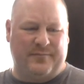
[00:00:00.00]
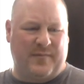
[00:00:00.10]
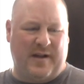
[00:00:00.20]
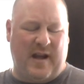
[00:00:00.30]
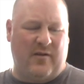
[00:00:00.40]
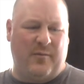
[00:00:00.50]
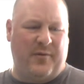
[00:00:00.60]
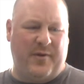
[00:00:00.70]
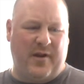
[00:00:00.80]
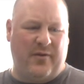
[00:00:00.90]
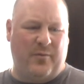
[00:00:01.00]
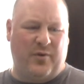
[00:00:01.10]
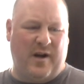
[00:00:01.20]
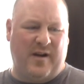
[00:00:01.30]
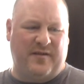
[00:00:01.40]
I can't remember the other
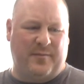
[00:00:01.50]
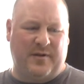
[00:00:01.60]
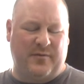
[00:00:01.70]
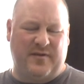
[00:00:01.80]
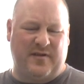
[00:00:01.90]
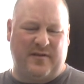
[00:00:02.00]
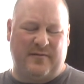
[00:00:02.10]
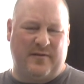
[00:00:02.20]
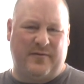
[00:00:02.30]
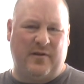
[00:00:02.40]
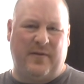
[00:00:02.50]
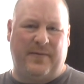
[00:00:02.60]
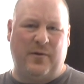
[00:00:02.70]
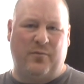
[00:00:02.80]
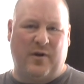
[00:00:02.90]
brands, but there was just a very
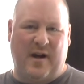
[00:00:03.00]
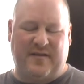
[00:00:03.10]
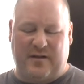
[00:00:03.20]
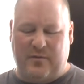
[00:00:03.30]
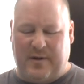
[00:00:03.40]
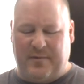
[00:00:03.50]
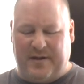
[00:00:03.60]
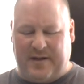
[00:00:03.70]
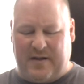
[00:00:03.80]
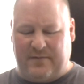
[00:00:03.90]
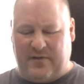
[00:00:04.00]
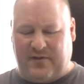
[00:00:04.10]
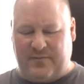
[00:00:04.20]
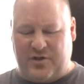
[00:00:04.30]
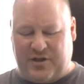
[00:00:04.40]
few brands that you were able to get for
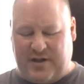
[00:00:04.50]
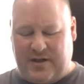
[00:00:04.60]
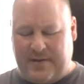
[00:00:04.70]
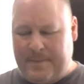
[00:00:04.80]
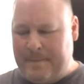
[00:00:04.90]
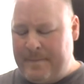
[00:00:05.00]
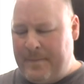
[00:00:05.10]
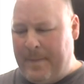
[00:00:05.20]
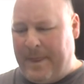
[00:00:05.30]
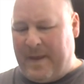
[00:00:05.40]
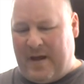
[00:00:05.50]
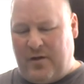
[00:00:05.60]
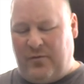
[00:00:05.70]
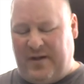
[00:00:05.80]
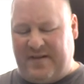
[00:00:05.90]
this machine, and
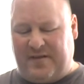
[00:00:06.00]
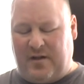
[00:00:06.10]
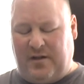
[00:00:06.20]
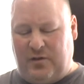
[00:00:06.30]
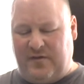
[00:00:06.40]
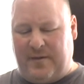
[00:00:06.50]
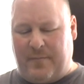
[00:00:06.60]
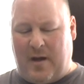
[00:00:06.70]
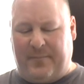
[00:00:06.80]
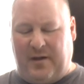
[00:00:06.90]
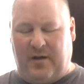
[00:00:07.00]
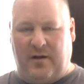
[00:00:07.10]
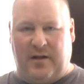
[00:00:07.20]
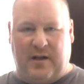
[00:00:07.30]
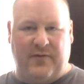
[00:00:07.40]
it really started losing
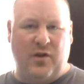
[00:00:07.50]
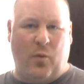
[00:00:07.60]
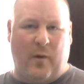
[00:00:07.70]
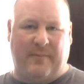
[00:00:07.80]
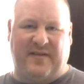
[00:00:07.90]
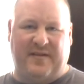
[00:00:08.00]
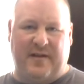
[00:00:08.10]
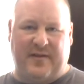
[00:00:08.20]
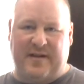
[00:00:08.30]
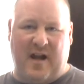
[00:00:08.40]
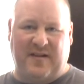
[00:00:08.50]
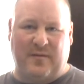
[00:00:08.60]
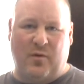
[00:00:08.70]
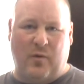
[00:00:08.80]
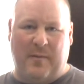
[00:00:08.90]
popularity. Even the website, the
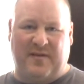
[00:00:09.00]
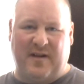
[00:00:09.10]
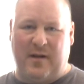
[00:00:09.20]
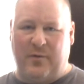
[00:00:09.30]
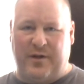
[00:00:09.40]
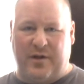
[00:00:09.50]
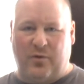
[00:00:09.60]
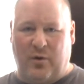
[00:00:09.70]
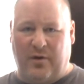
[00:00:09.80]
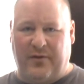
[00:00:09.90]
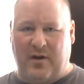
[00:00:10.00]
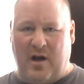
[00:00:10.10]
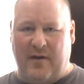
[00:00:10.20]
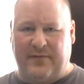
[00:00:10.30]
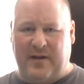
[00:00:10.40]
Tassimo website, where you could order the
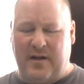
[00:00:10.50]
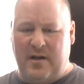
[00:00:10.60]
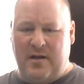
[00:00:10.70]
coffee,